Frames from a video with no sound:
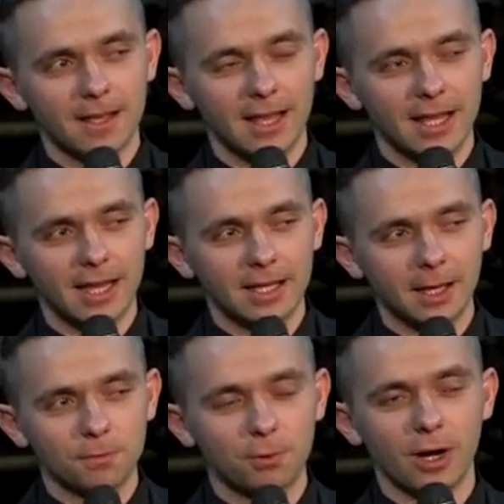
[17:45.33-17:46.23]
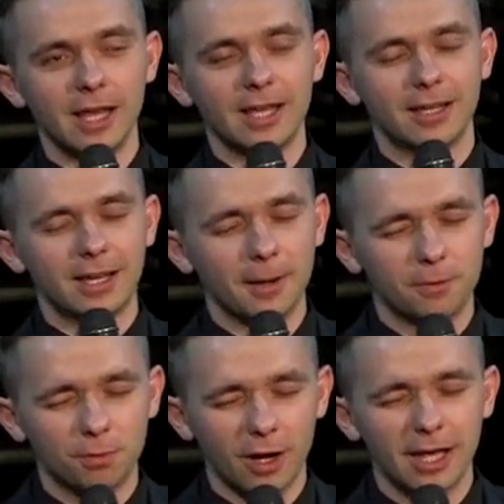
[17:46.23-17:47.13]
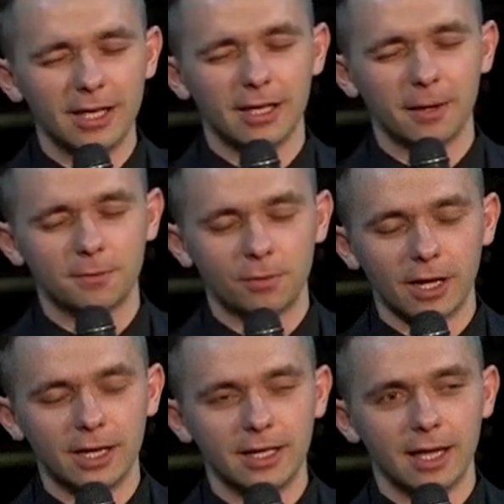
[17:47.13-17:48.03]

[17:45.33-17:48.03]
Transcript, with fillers: And I kept praying, kept praying, kept praying.